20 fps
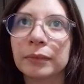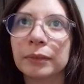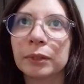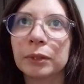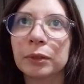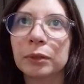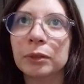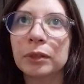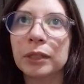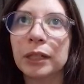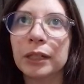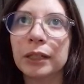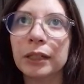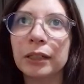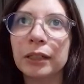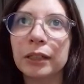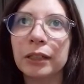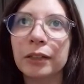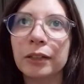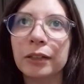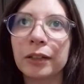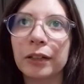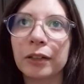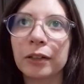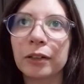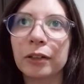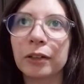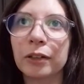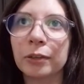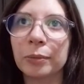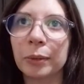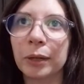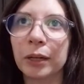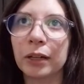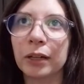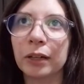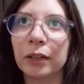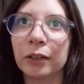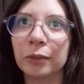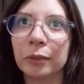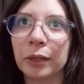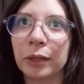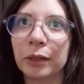Oh, I think this is a good spot as well.